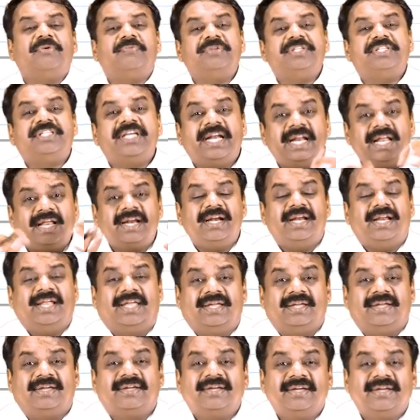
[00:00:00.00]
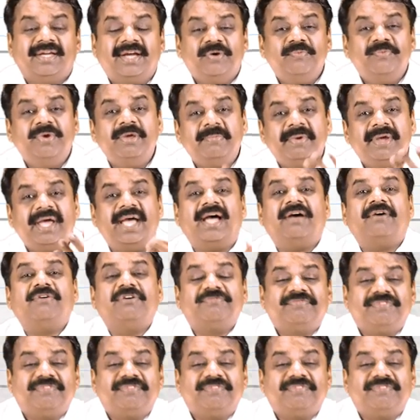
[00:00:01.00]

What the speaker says: generally, we may have a